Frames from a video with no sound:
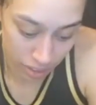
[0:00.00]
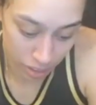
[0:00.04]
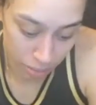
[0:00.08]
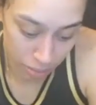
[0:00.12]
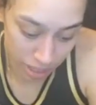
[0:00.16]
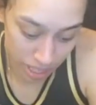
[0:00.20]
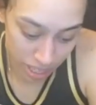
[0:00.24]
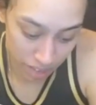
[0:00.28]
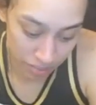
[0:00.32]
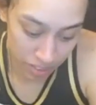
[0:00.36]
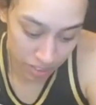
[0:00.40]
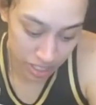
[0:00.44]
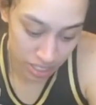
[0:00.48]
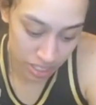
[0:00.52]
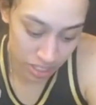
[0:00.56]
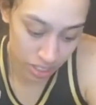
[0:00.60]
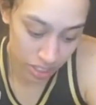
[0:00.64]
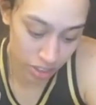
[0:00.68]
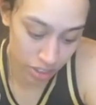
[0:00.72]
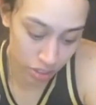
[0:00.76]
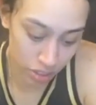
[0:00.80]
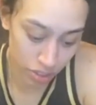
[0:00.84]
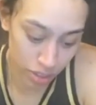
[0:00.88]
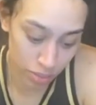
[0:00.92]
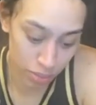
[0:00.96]
bit of emphasis on
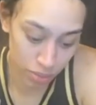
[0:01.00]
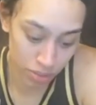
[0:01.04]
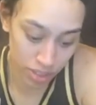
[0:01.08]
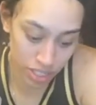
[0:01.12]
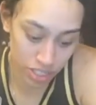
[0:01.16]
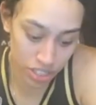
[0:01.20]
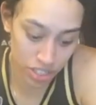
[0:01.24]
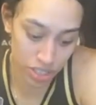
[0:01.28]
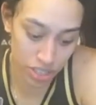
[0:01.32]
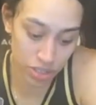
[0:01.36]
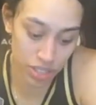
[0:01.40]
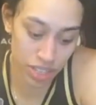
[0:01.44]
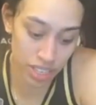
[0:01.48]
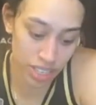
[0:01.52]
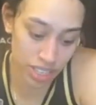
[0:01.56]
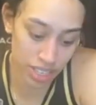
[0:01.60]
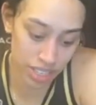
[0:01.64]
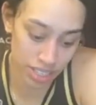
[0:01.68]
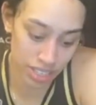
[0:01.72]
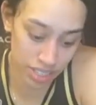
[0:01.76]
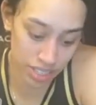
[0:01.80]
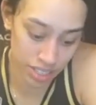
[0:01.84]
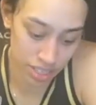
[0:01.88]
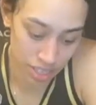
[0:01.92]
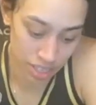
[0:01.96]
that three-point shooting.
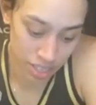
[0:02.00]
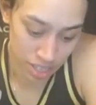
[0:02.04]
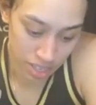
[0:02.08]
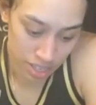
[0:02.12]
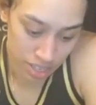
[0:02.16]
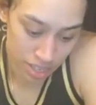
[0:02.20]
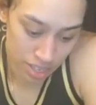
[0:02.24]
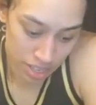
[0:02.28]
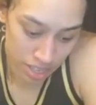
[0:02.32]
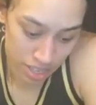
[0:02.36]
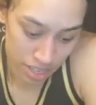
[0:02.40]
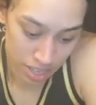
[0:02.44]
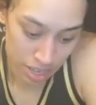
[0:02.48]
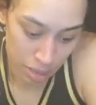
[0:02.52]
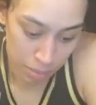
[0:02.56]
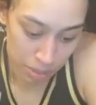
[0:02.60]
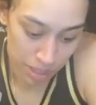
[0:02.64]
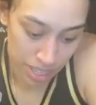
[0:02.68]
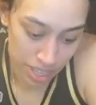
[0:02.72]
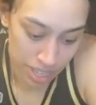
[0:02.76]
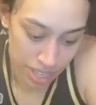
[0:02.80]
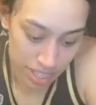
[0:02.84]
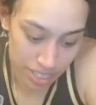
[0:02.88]
And, I mean, they